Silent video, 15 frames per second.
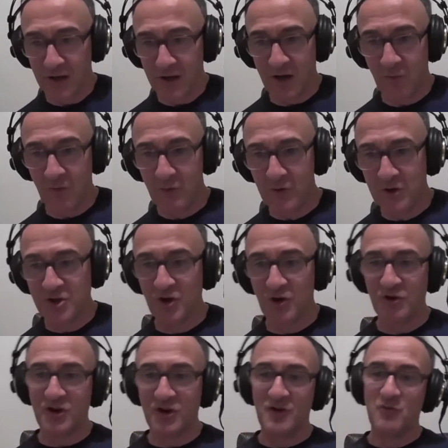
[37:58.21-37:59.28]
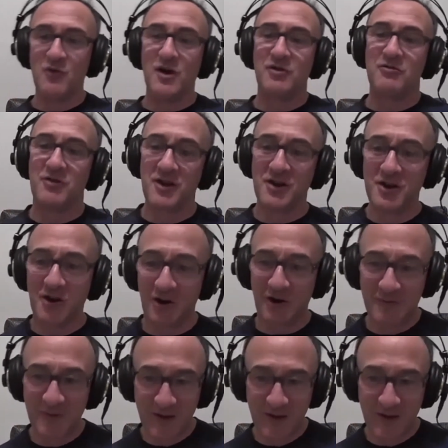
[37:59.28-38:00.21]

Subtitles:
and we were talking whether or not